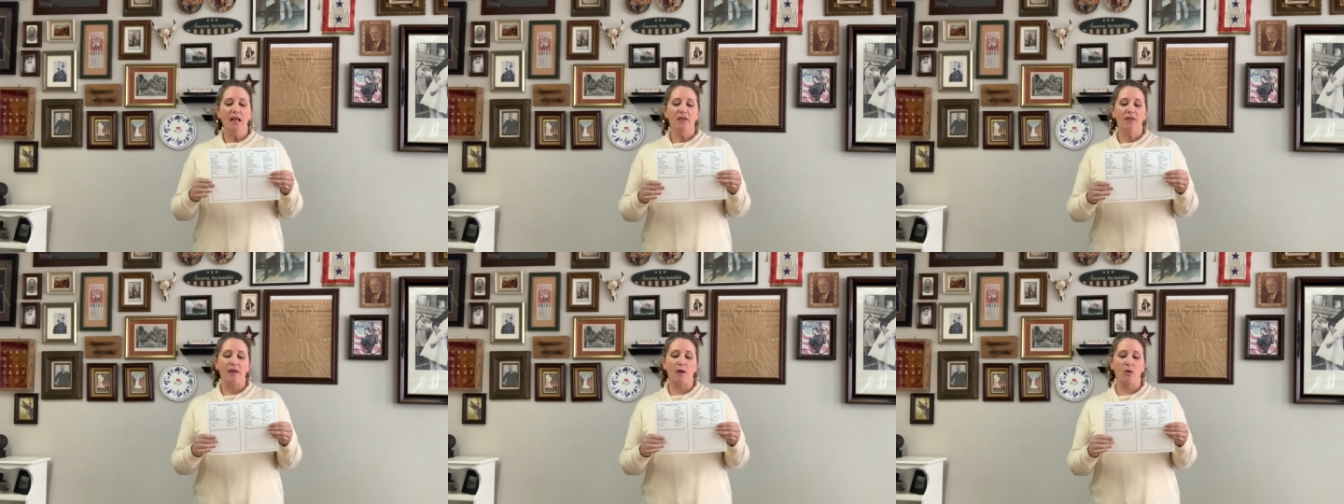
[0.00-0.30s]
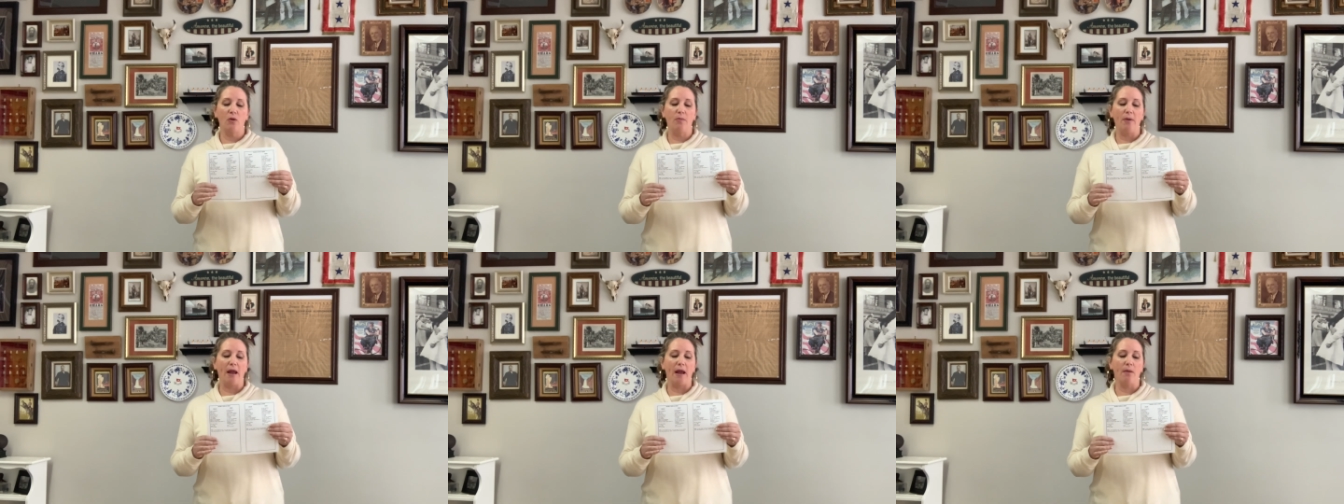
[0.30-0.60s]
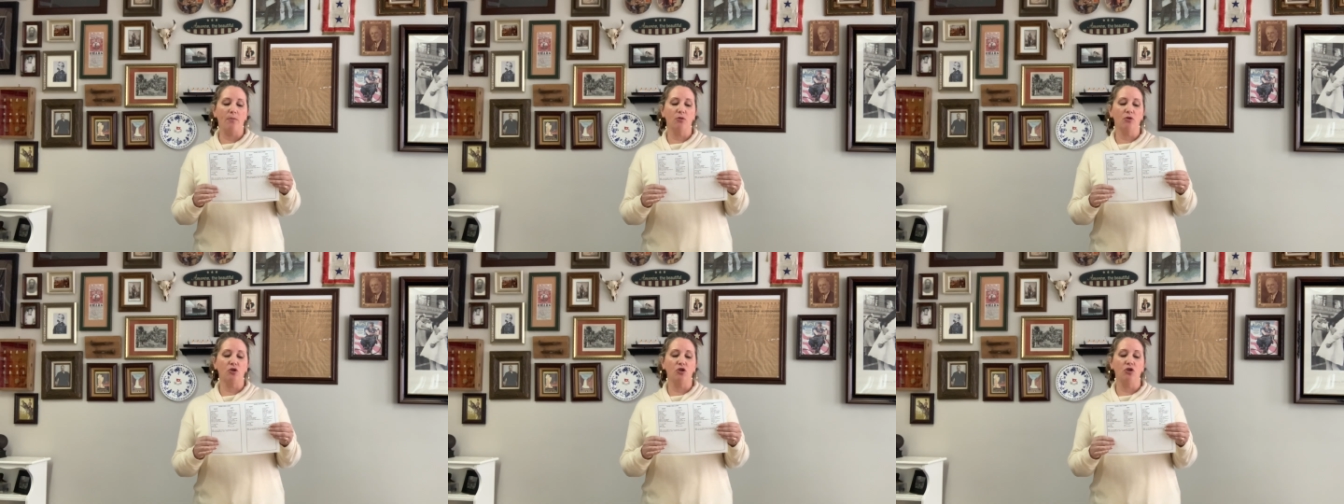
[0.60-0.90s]
They would be
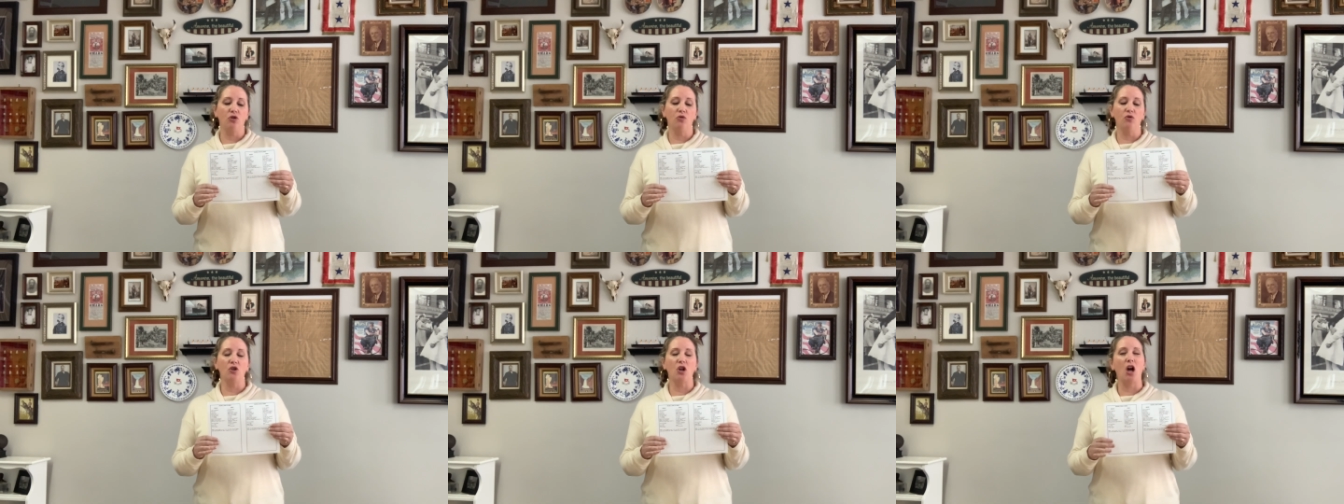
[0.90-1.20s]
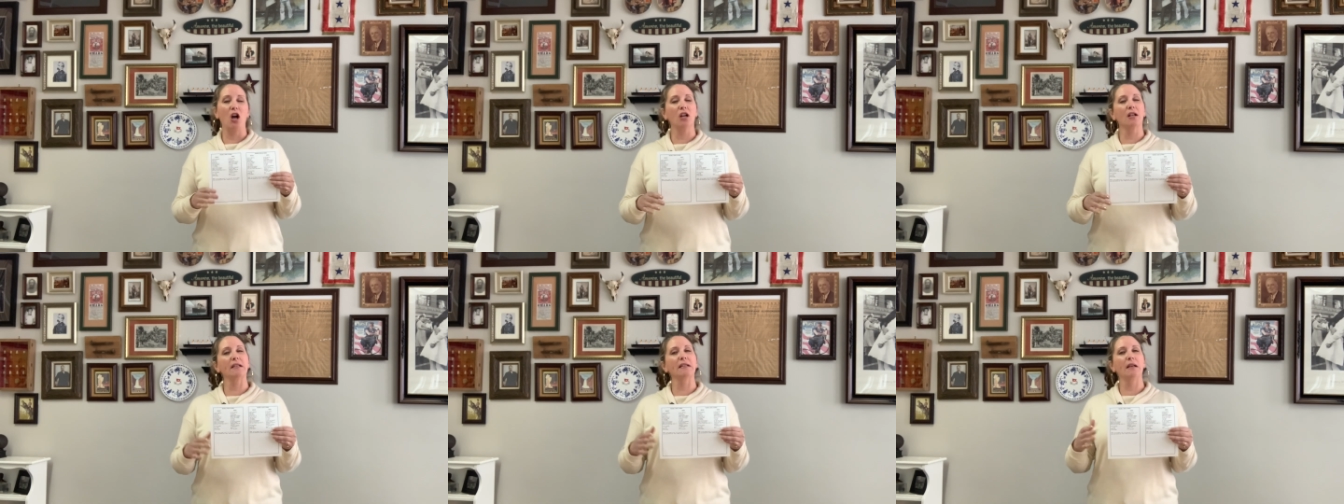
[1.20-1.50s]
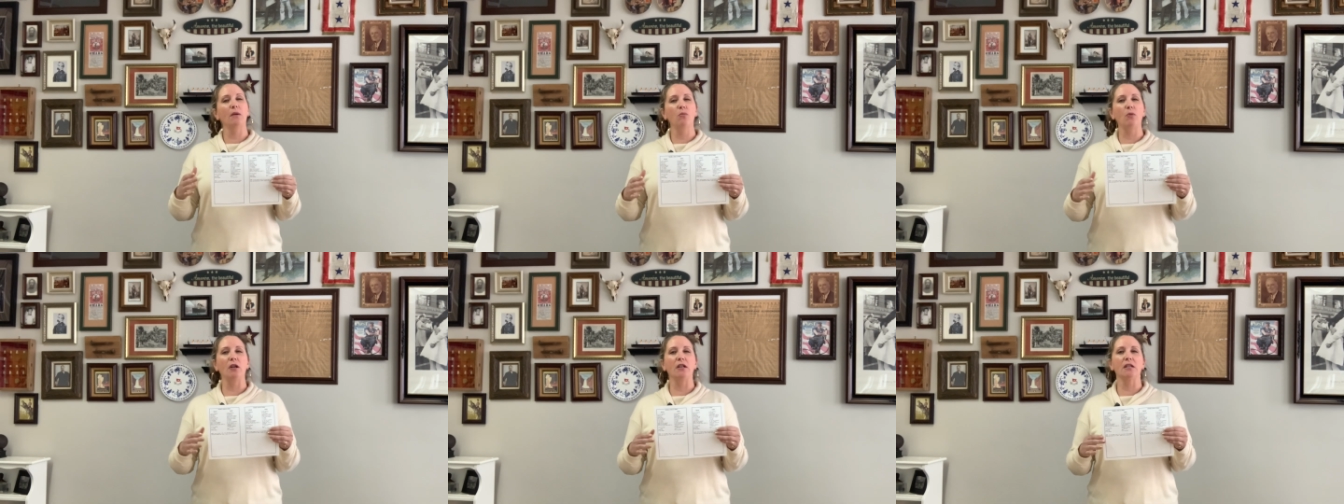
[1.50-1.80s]
able to talk
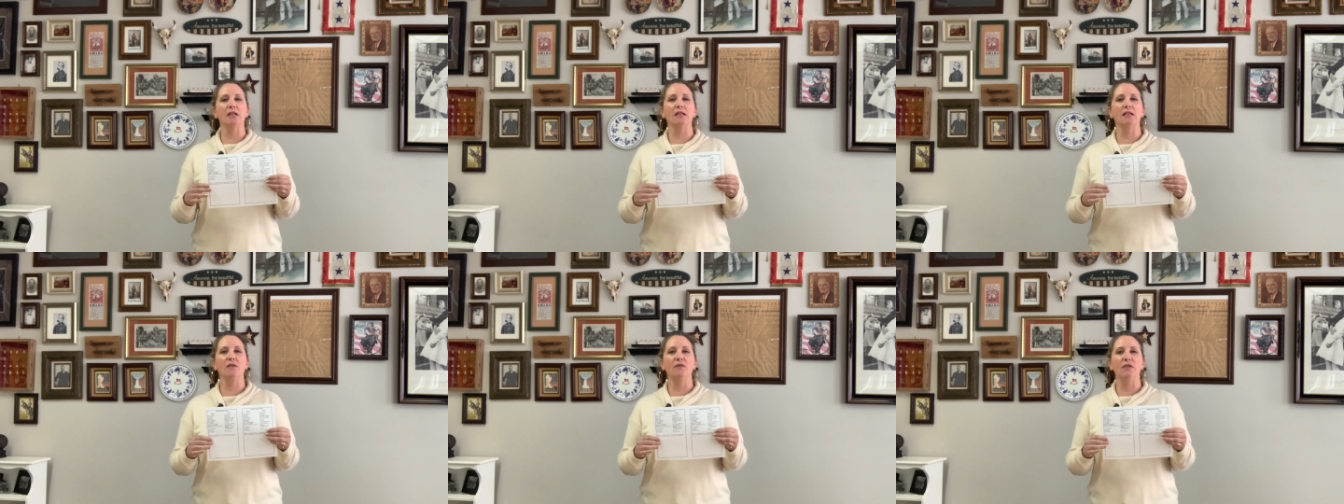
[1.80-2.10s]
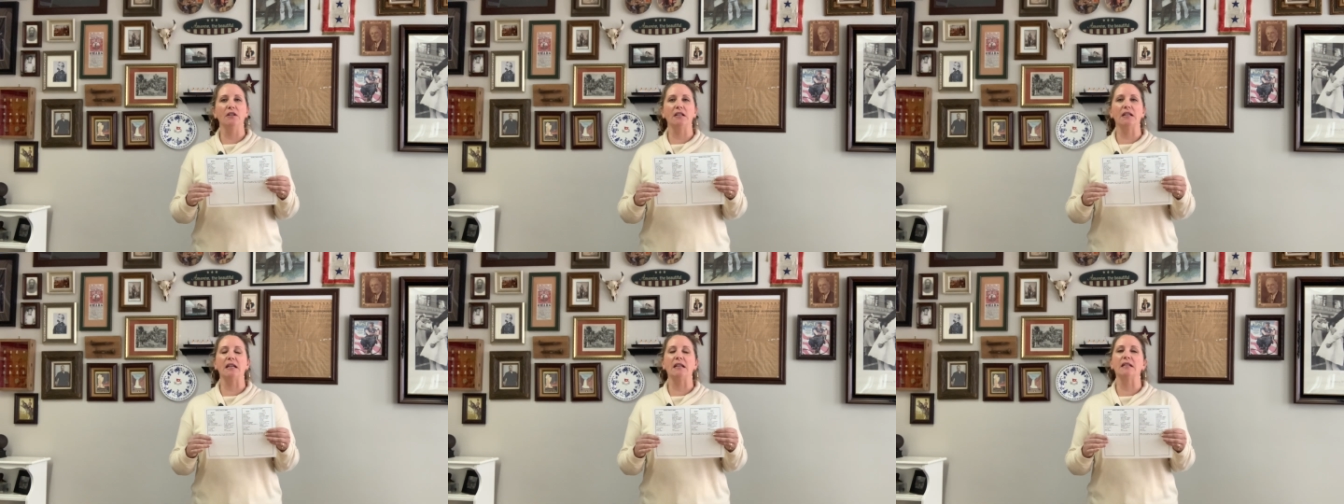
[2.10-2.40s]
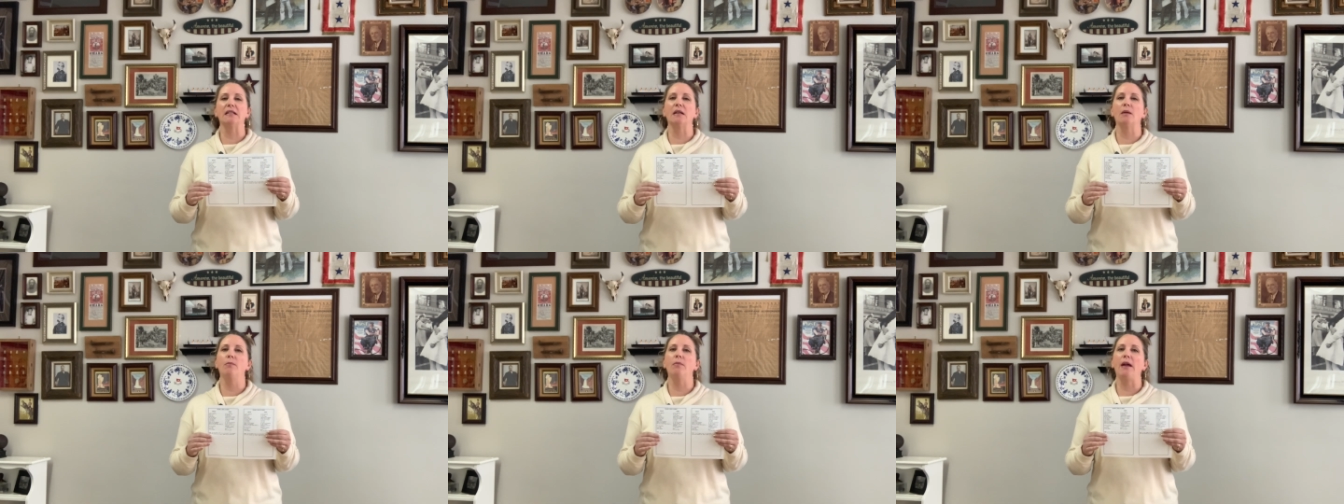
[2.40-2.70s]
somewhat to
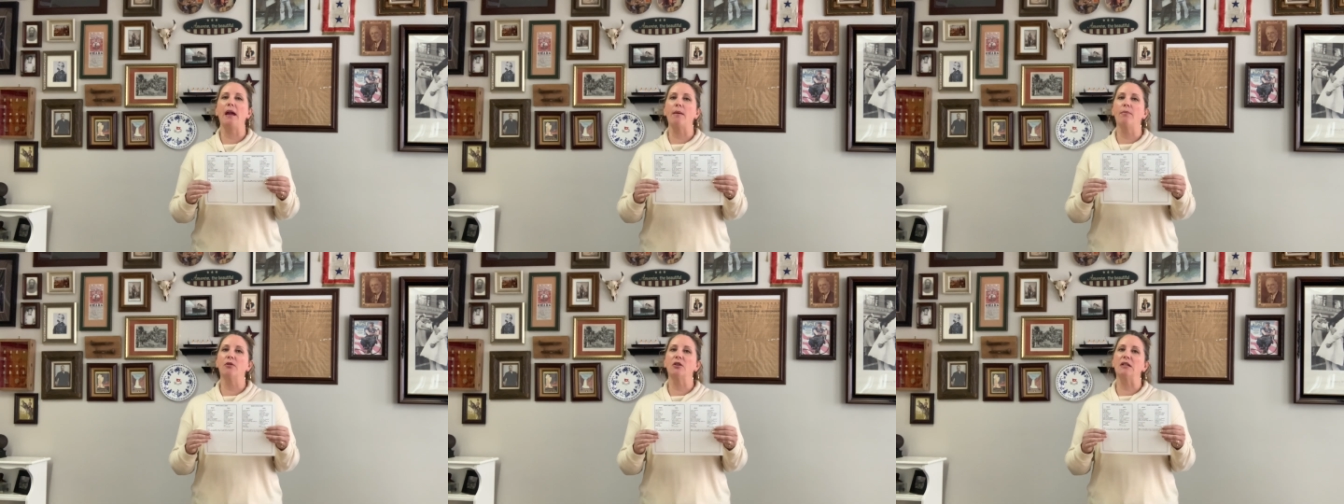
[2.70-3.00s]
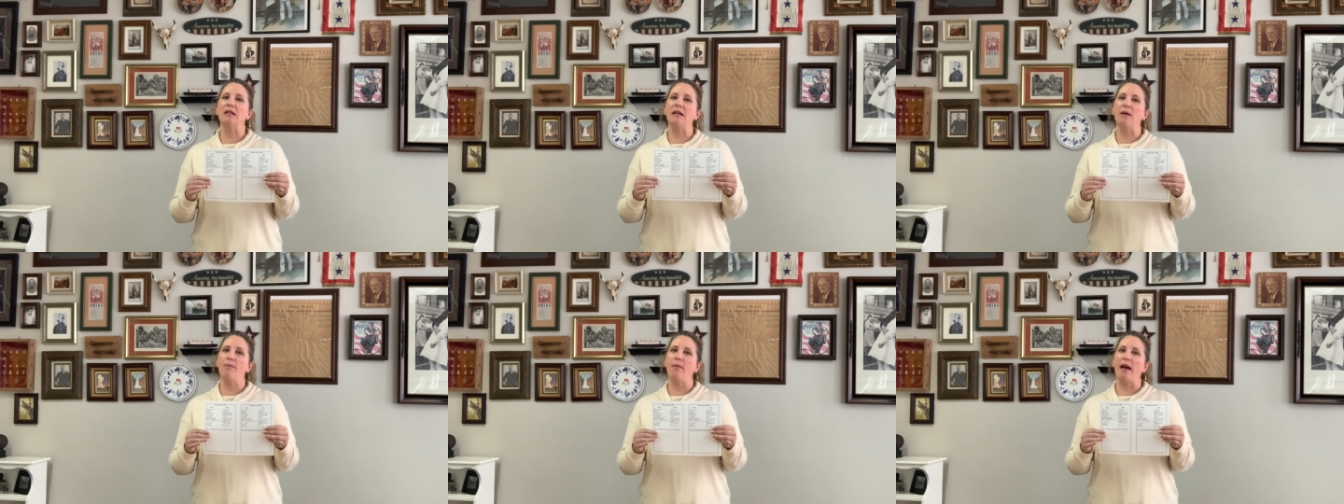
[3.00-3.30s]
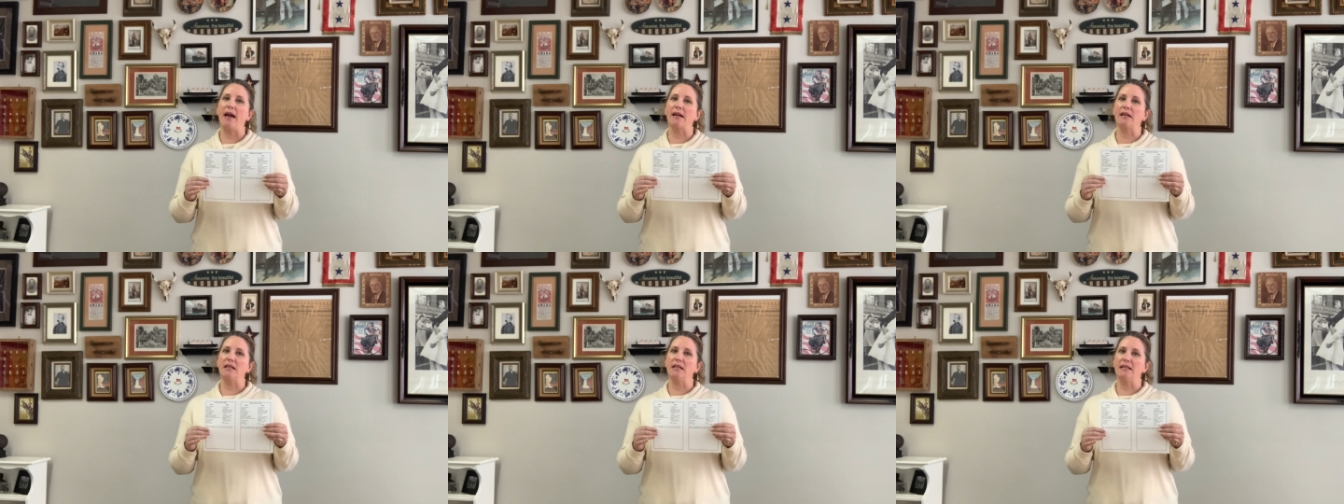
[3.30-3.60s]
civilians and be able to get
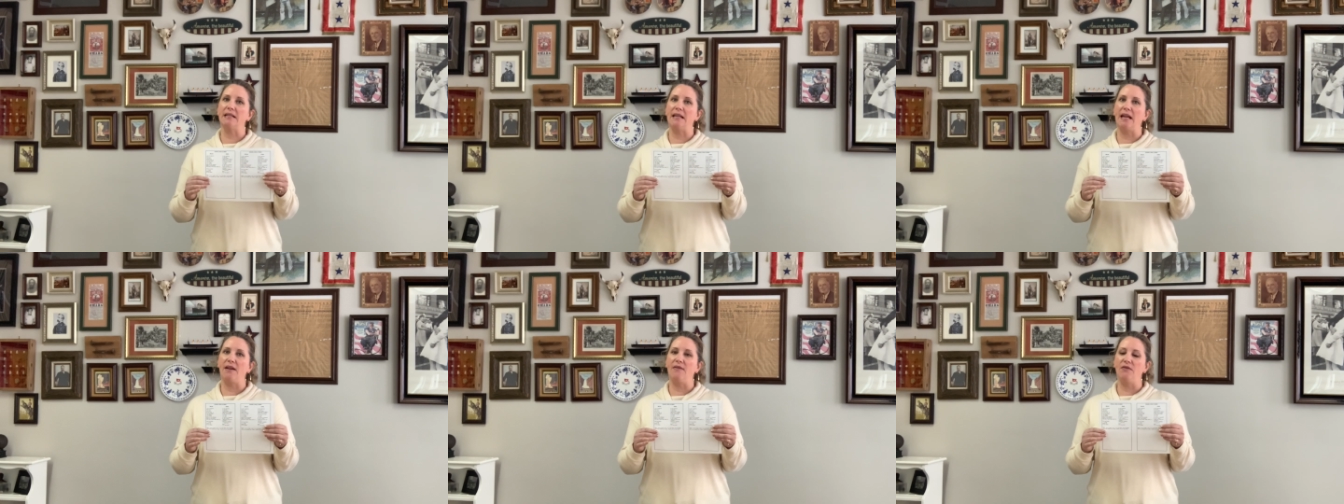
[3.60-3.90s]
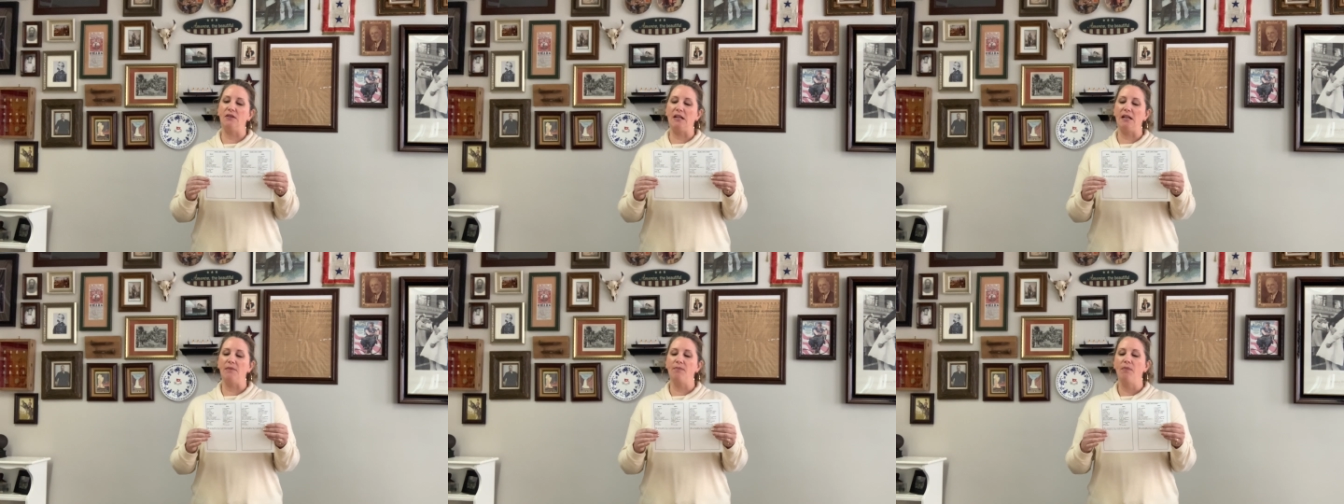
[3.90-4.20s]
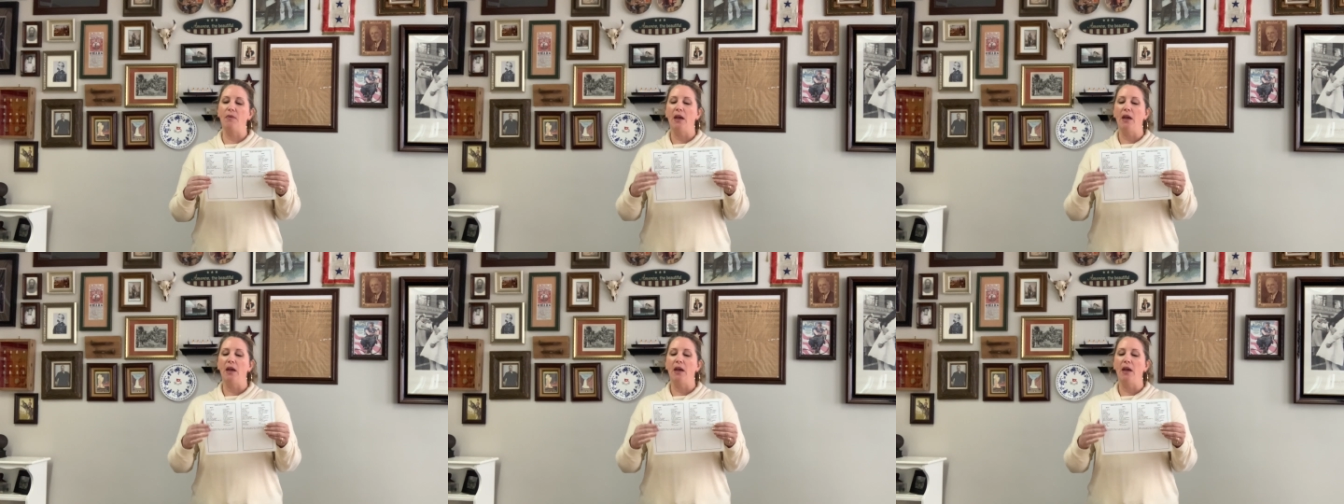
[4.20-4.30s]
back to safety.